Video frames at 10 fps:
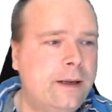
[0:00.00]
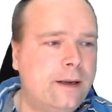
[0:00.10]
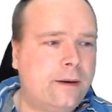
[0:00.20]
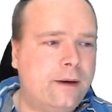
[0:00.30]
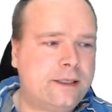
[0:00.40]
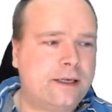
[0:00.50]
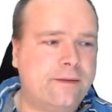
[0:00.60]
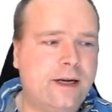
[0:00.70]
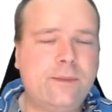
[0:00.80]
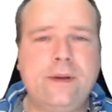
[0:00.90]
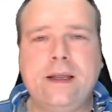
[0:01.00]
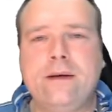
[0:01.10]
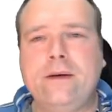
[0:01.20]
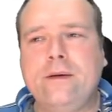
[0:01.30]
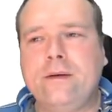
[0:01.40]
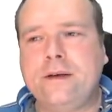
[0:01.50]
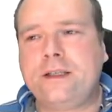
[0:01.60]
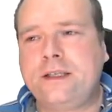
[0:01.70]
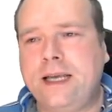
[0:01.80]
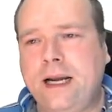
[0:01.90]
or as a developer, then
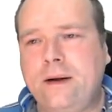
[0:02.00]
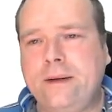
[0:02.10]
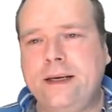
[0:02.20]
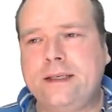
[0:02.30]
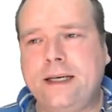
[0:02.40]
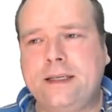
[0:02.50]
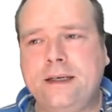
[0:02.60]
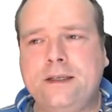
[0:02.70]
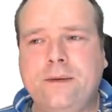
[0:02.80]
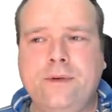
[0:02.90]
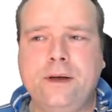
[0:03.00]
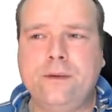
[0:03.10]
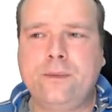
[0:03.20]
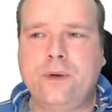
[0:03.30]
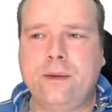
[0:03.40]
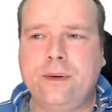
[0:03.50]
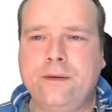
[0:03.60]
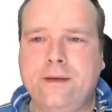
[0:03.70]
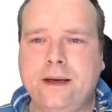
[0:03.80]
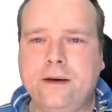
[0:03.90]
salary is actually something you probably
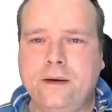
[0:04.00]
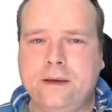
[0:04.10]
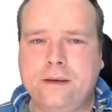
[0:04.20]
think a lot